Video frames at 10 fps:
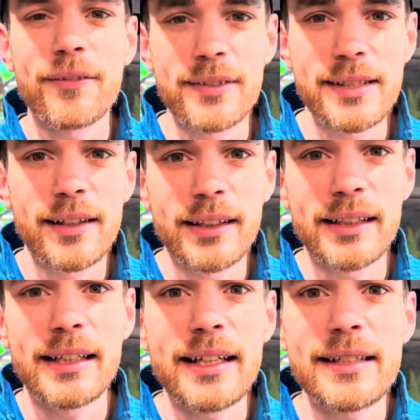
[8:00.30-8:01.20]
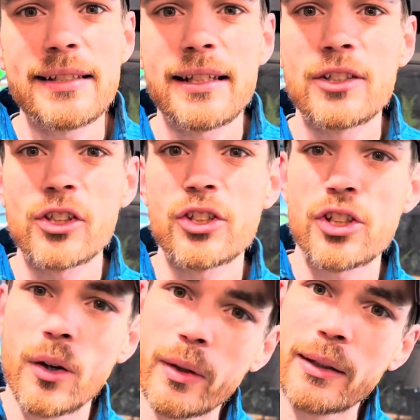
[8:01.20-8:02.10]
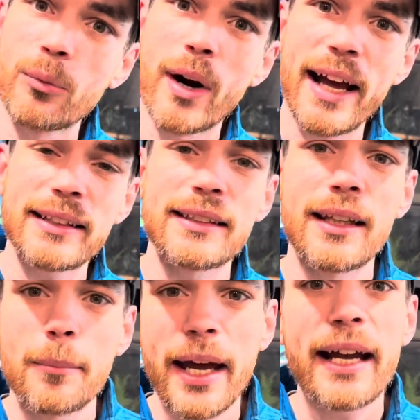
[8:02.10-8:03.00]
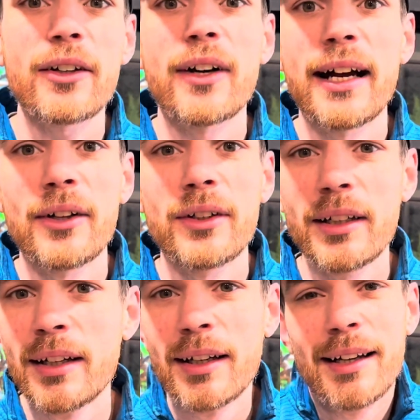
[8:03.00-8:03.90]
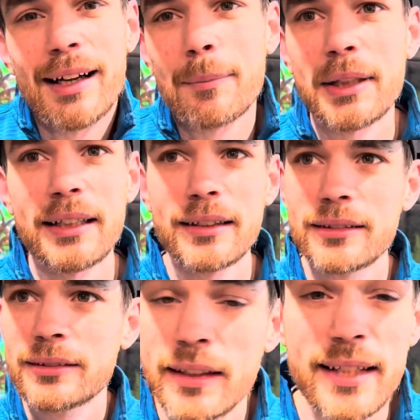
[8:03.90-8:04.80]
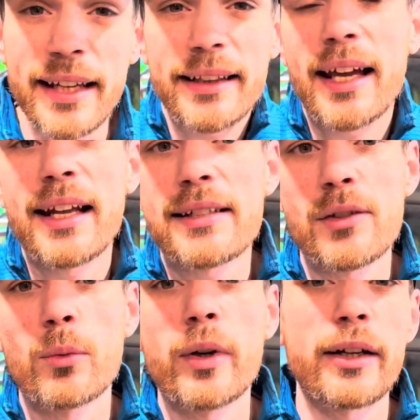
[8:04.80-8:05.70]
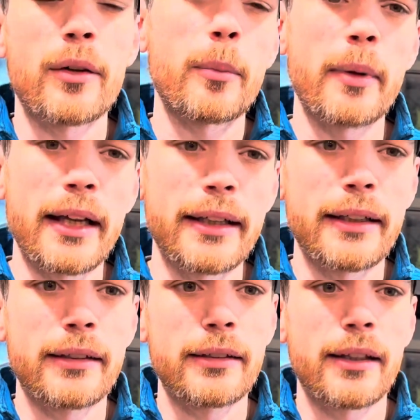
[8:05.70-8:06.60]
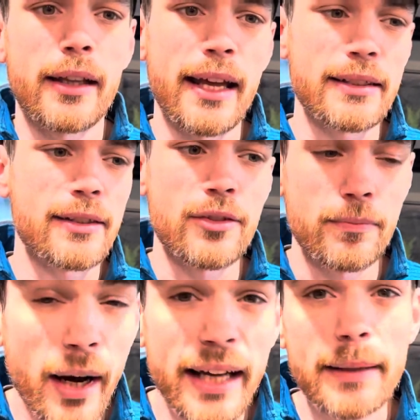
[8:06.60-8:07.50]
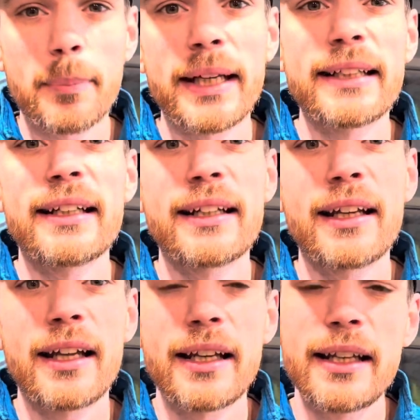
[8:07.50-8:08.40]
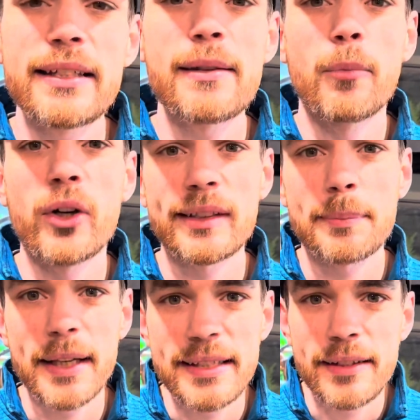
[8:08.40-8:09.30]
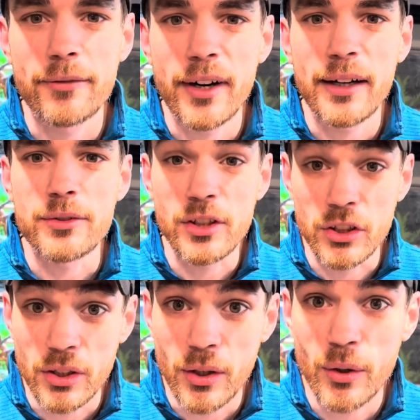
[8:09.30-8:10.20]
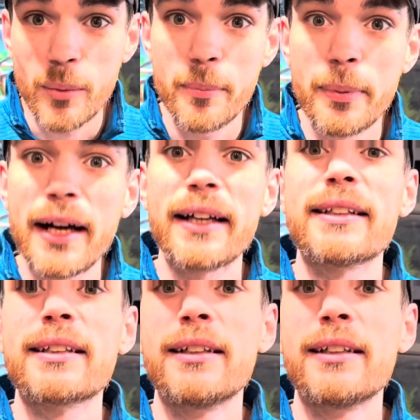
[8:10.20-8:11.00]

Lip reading: facility is, and just showing racks in the background. I mean, take that as you will, but that's my opinion. It is the more expensive route to go, but